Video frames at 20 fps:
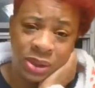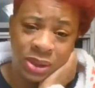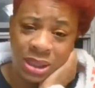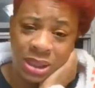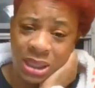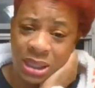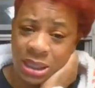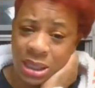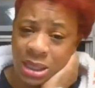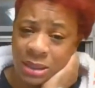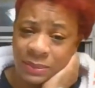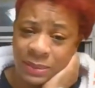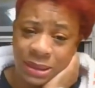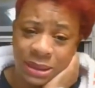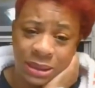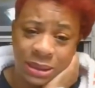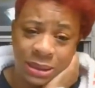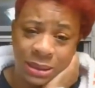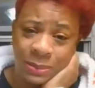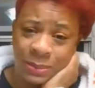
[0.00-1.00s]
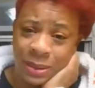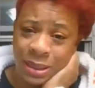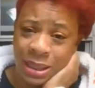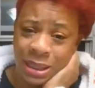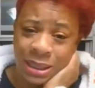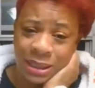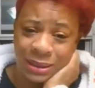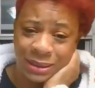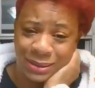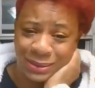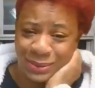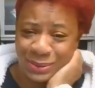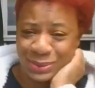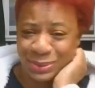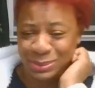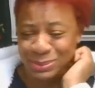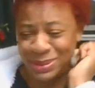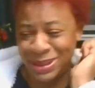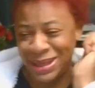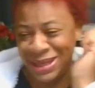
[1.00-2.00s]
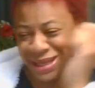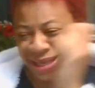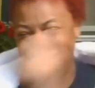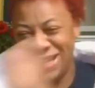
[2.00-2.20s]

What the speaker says: I'm sleepy. I got to go to bed.